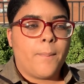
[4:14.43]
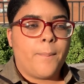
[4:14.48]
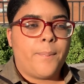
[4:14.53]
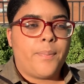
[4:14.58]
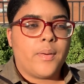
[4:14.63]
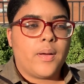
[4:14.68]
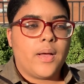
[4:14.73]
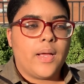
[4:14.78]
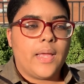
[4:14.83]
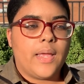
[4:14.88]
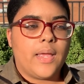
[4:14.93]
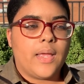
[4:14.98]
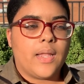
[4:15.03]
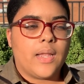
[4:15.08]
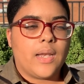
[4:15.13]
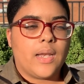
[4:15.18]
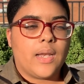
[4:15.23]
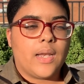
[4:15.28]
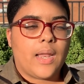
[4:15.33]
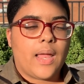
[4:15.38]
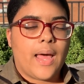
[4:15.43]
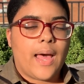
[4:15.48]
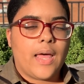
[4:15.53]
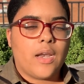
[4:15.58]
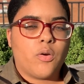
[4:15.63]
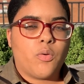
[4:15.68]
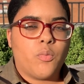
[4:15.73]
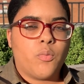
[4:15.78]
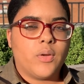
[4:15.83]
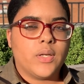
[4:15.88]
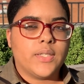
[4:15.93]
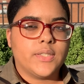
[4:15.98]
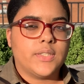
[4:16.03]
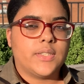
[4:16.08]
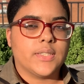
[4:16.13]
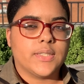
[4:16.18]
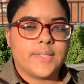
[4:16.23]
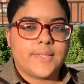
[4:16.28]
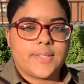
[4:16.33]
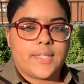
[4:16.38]
but I don't want to
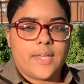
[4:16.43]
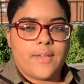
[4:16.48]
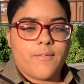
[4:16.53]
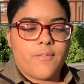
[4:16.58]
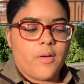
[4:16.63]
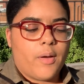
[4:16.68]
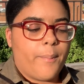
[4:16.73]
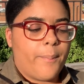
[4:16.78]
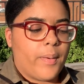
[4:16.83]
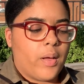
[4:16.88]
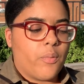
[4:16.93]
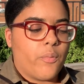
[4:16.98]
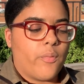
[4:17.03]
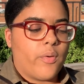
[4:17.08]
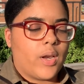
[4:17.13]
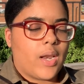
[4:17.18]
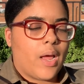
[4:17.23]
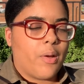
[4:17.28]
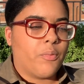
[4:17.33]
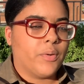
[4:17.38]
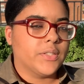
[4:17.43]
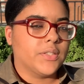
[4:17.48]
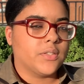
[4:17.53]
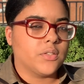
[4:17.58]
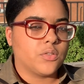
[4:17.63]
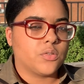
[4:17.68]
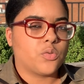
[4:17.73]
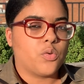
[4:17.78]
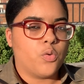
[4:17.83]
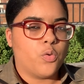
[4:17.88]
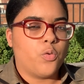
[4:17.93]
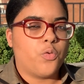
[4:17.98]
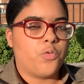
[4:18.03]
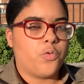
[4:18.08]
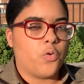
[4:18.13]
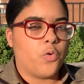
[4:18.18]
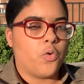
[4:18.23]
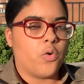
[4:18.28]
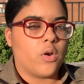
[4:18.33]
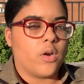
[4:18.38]
just give up on what I went to school
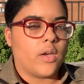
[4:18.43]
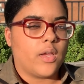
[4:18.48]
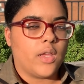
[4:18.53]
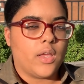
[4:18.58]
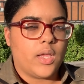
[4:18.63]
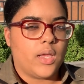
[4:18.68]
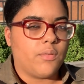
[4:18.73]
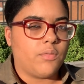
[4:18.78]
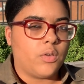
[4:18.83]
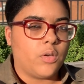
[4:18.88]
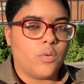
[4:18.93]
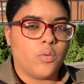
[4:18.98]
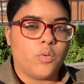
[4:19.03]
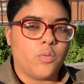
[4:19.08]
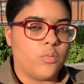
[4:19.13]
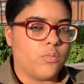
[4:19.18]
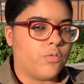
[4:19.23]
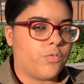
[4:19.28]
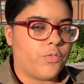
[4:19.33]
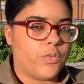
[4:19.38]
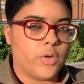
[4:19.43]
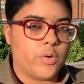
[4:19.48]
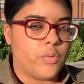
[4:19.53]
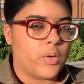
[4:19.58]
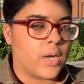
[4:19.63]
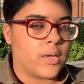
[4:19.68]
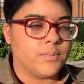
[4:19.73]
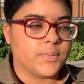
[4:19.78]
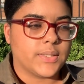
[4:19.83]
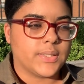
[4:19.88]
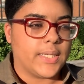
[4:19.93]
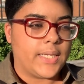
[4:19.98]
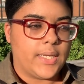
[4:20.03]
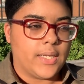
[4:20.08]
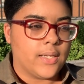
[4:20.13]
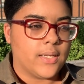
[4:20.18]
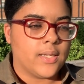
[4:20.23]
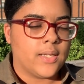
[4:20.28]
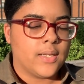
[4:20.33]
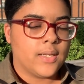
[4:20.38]
for, if you feel what I'm
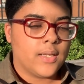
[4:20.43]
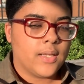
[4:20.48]
saying.